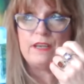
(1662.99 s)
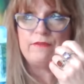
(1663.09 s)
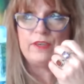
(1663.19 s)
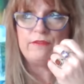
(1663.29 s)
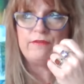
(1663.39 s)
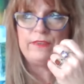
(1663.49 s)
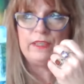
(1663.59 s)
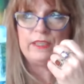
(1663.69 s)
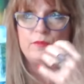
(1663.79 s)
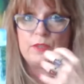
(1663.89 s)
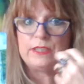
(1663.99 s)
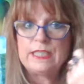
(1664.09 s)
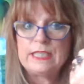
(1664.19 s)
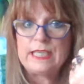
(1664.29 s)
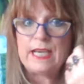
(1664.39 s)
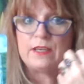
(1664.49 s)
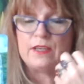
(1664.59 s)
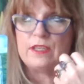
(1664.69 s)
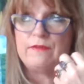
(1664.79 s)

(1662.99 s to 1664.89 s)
if you're feeling really scattered,